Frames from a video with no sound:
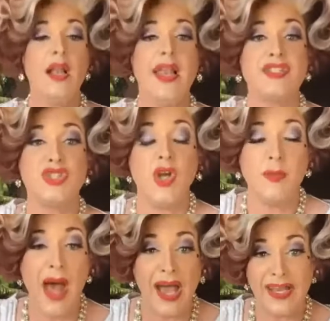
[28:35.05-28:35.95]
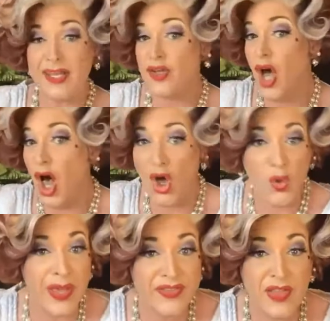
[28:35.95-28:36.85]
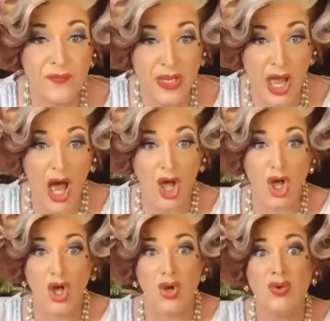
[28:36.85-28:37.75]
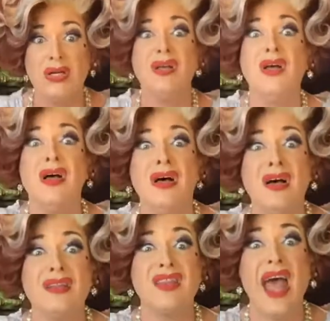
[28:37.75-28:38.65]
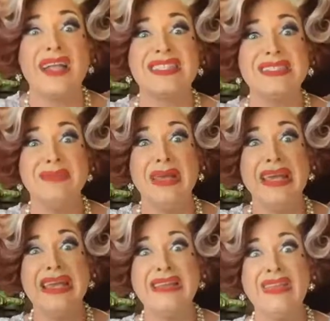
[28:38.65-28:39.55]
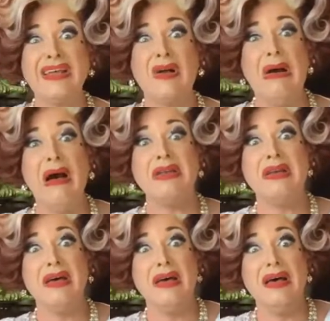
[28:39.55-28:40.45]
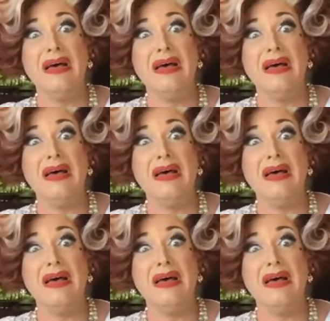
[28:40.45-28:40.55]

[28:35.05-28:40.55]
Let your body go with the flow. That's me in the corner.